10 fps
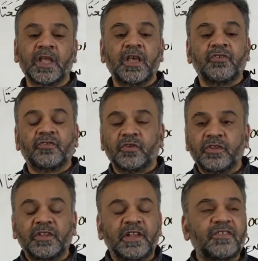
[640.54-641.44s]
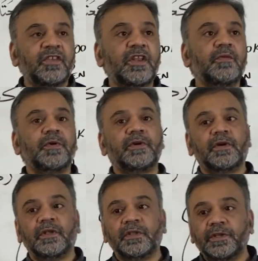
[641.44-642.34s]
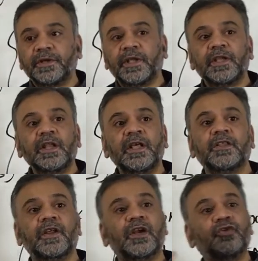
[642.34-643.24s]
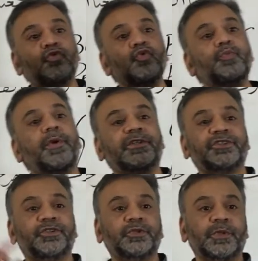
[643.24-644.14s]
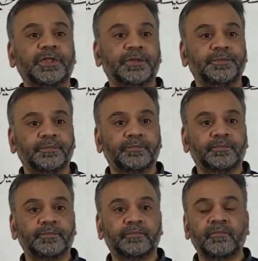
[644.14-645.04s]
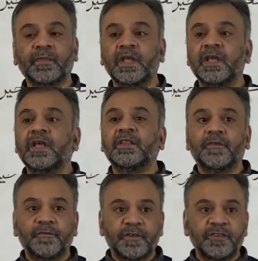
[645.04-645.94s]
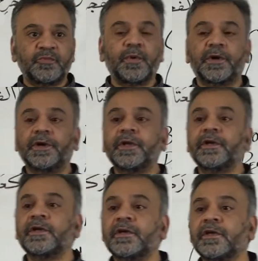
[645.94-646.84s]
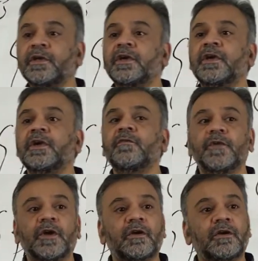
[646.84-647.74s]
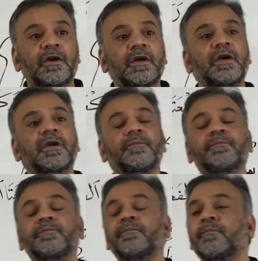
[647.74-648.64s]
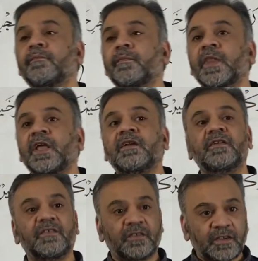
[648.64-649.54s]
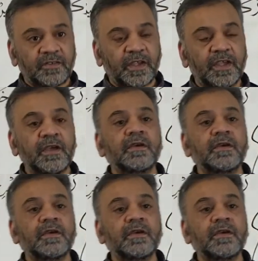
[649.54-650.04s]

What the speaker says: So, in the lesson number 13, there are two parts to it. The first part, we are discussing